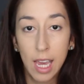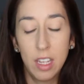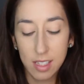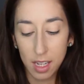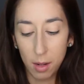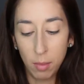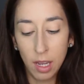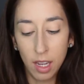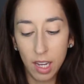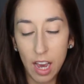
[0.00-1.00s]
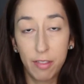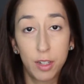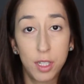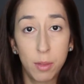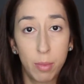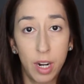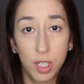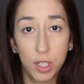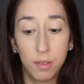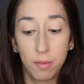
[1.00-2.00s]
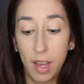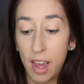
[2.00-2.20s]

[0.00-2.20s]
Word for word: This is gonna be a first impression.